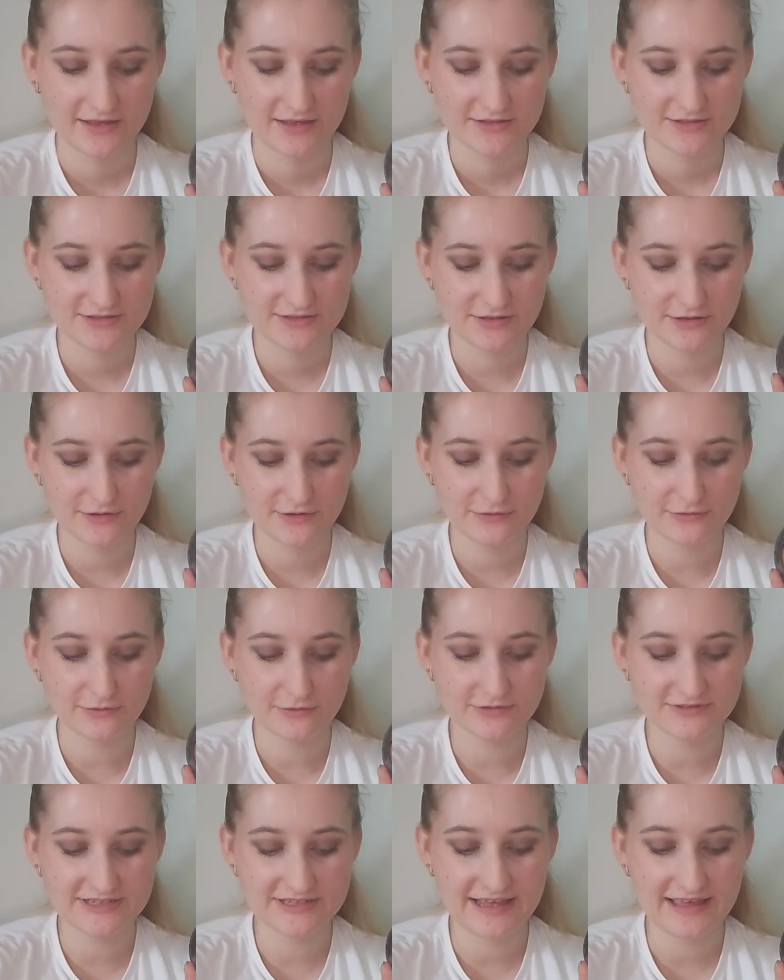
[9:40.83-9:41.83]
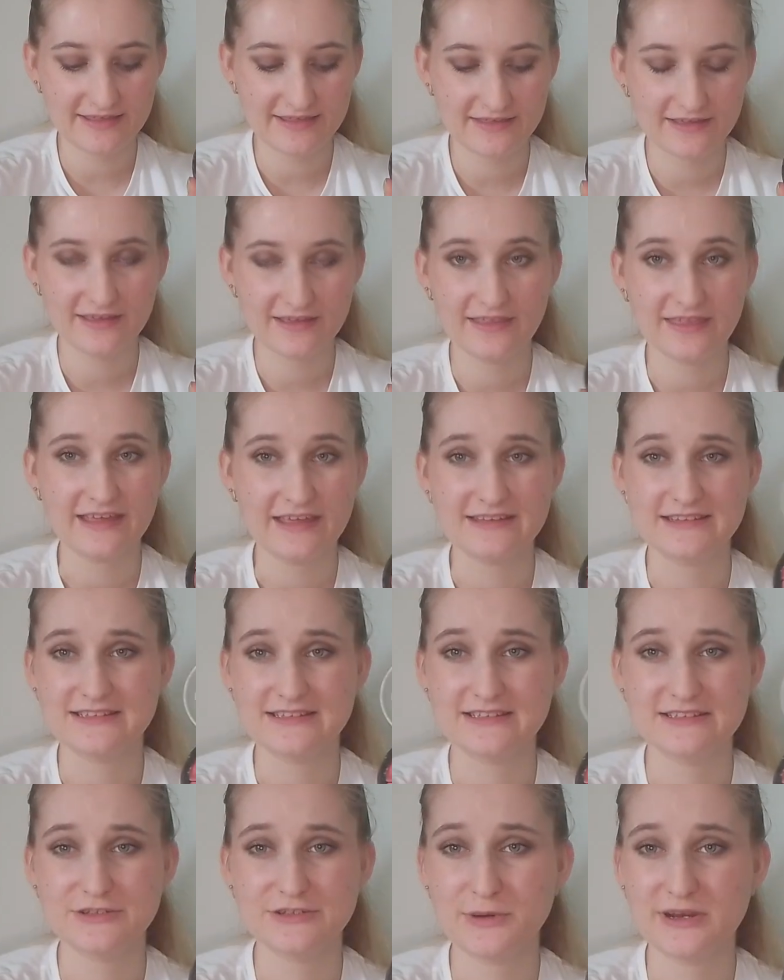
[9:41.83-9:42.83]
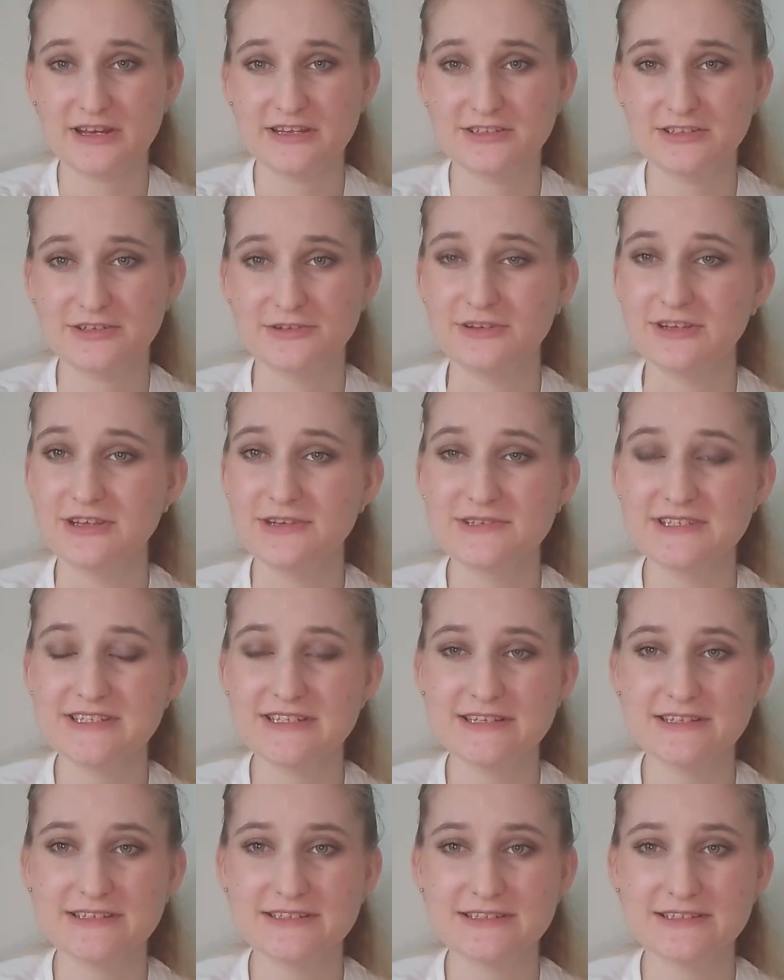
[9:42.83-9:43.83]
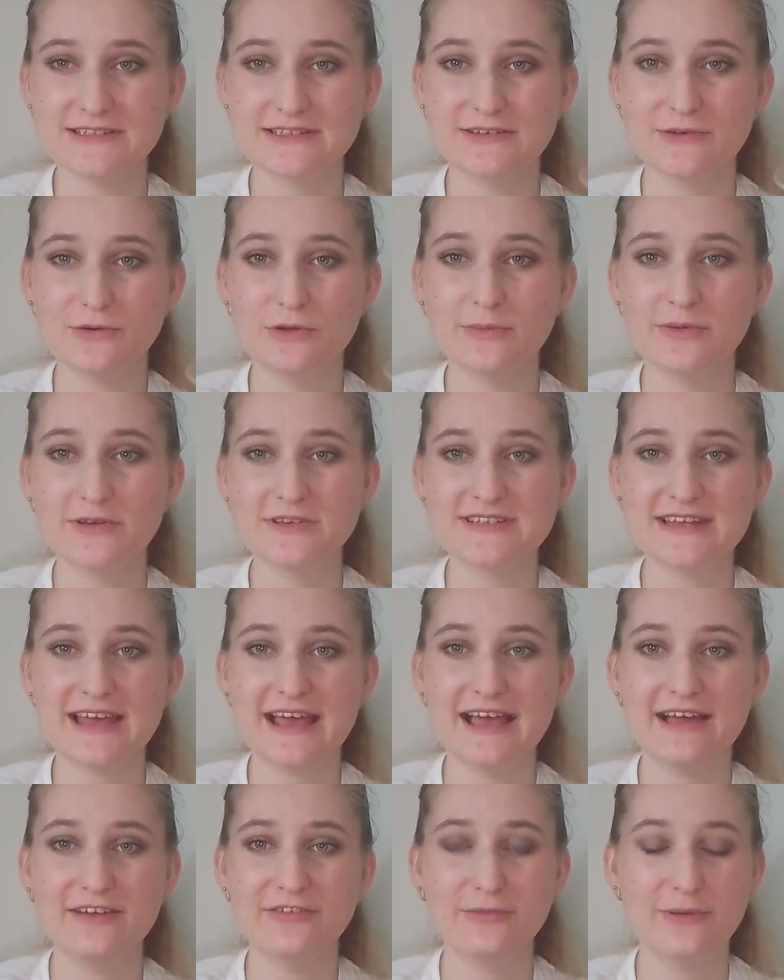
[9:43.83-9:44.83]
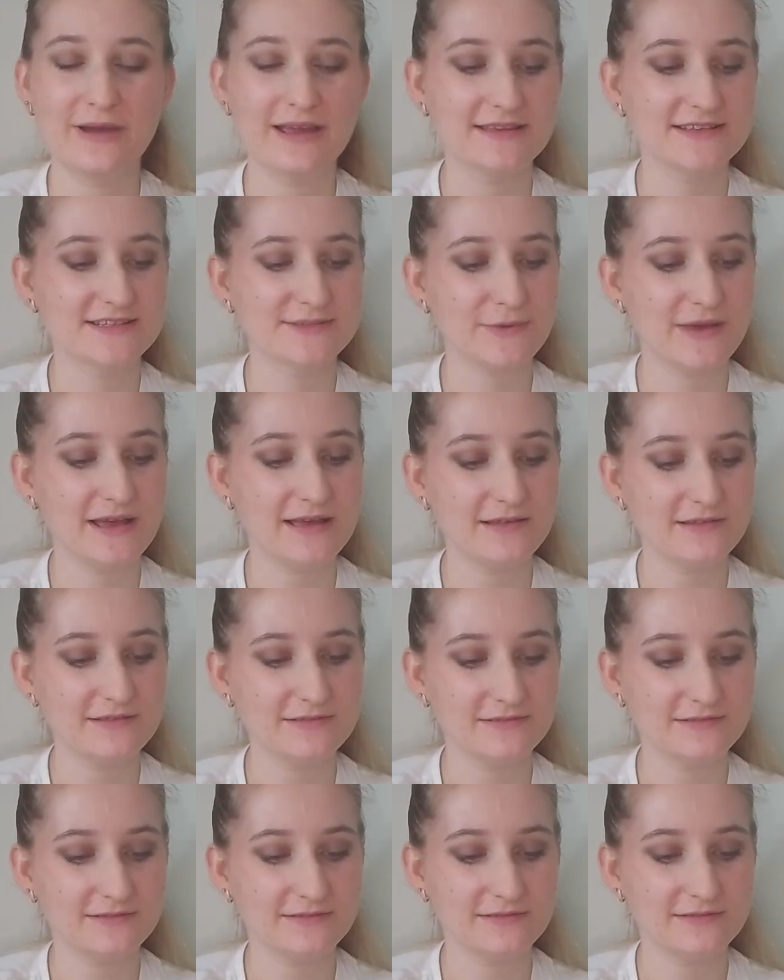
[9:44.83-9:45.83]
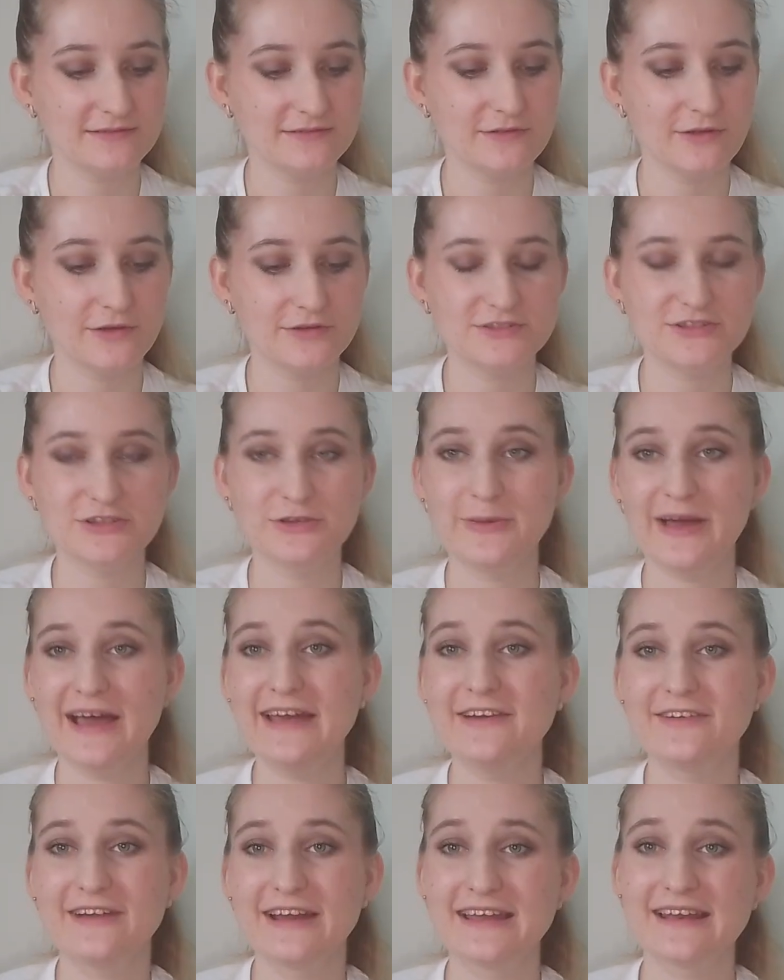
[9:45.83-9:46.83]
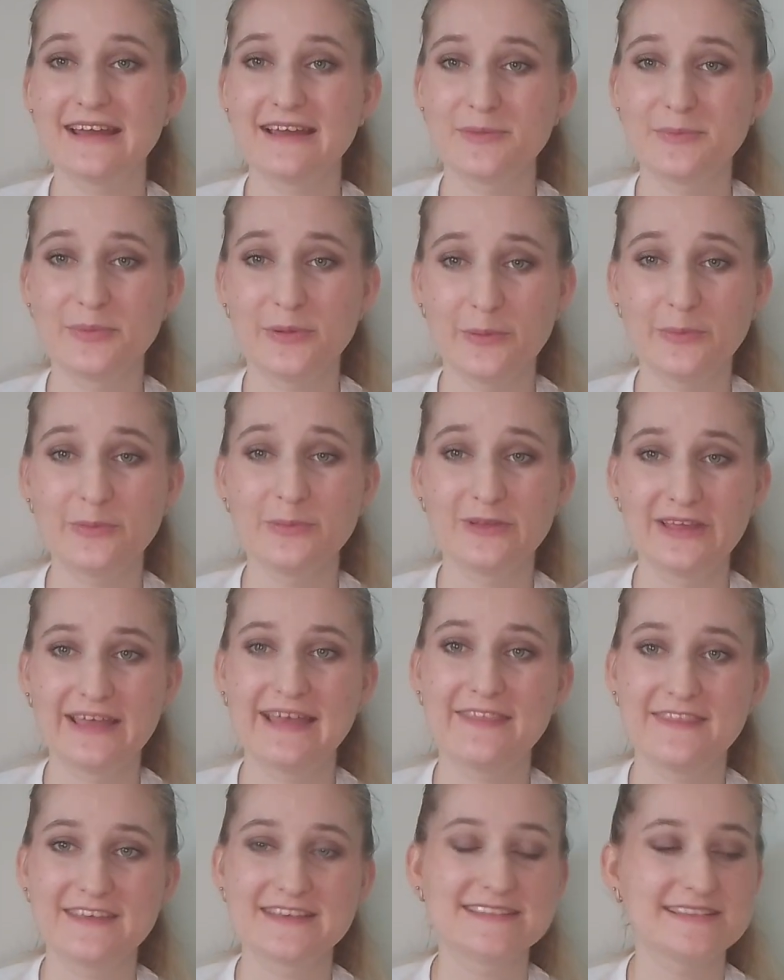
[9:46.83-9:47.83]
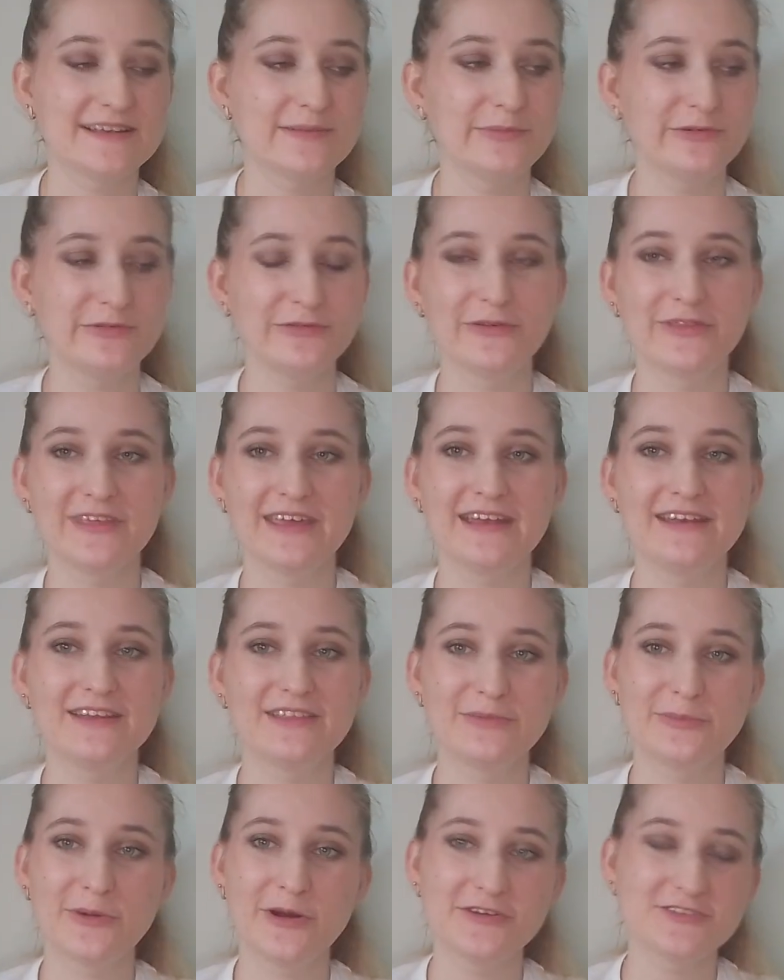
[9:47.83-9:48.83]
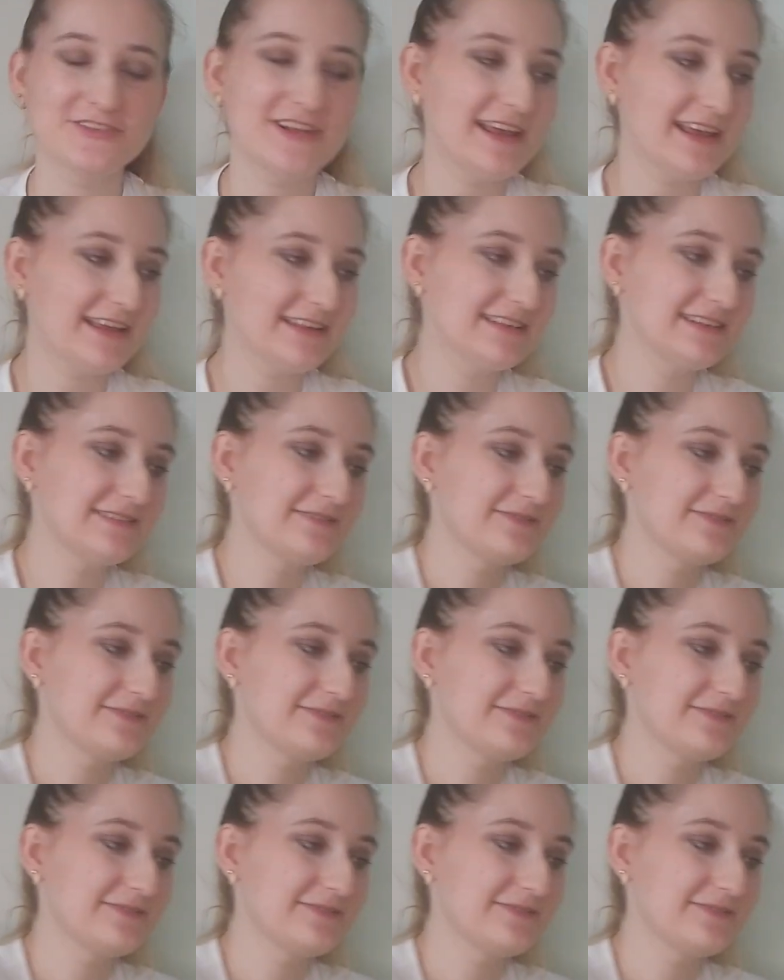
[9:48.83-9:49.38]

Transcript: So altogether that's 22 uses, almost halfway as well. Not too bad, I reckon I can probably get this done before the end of the project.